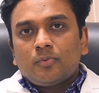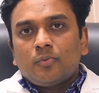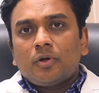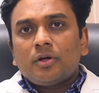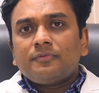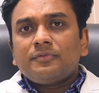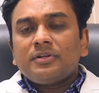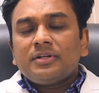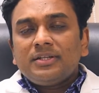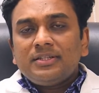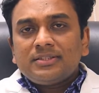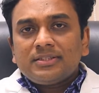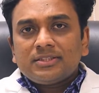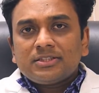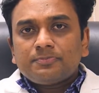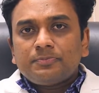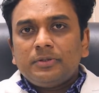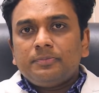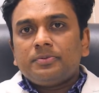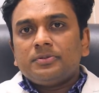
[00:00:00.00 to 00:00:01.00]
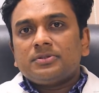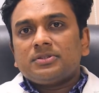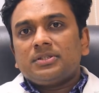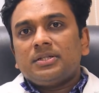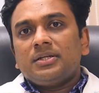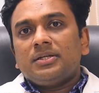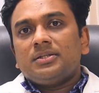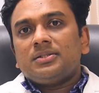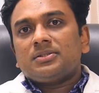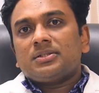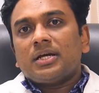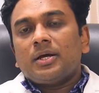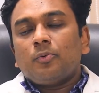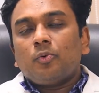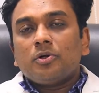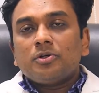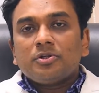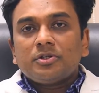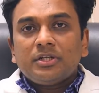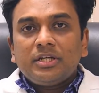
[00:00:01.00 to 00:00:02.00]
One of the reasons people say is I
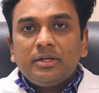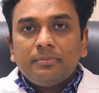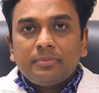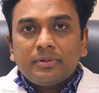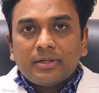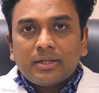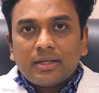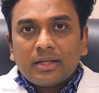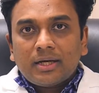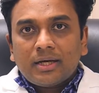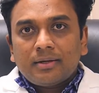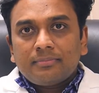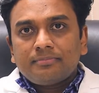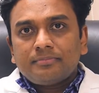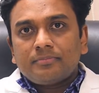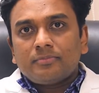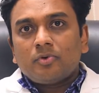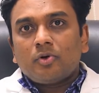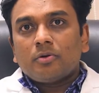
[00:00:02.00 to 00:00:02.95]
want to keep an alarm